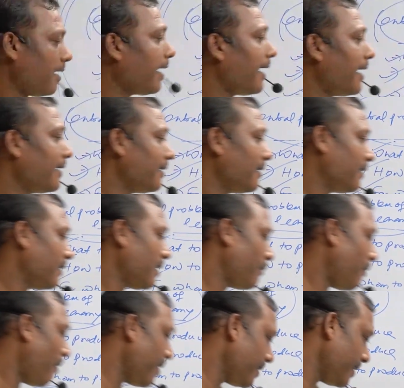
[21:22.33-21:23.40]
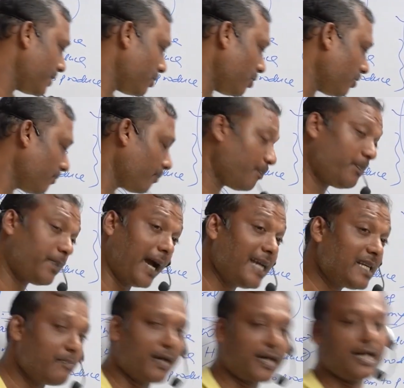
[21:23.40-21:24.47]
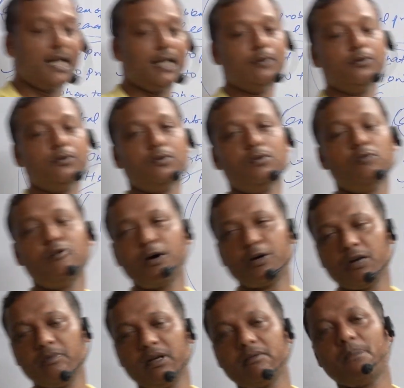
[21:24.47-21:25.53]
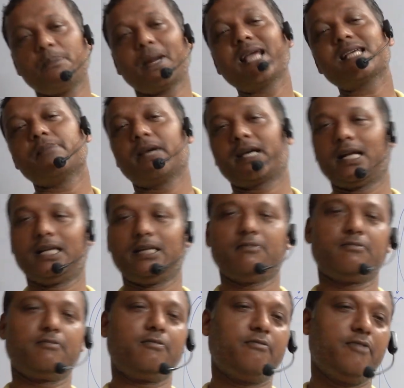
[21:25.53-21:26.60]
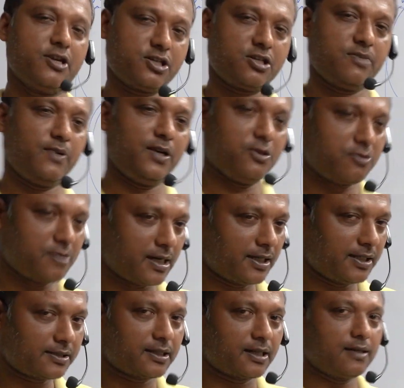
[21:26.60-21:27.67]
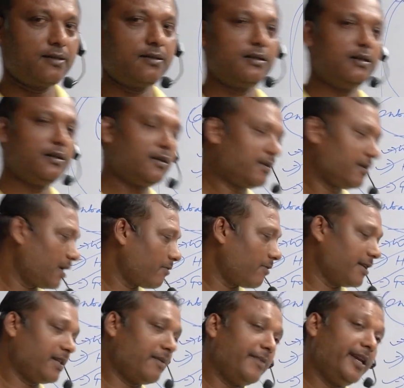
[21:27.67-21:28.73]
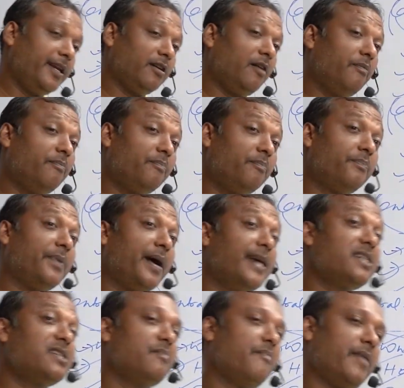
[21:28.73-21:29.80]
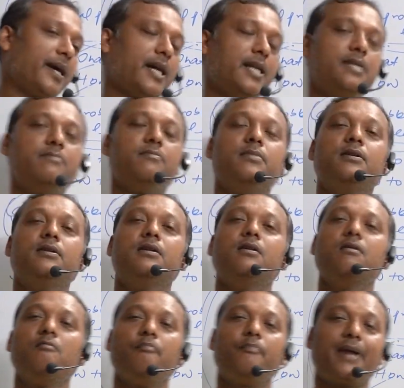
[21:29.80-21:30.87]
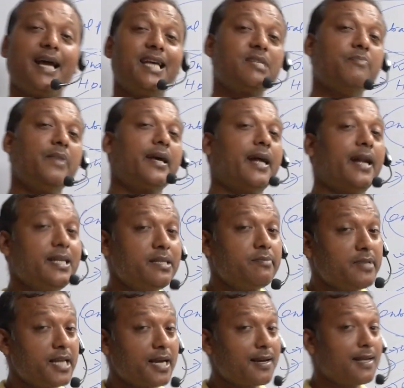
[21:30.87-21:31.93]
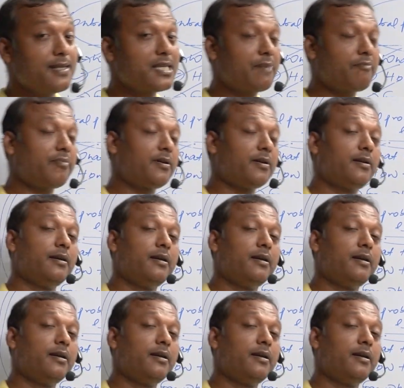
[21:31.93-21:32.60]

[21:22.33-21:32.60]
And the point is your price mechanism. What do you mean by price mechanism? First of all, you should understand that what is the meaning of price mechanism. Price mechanism is a concept.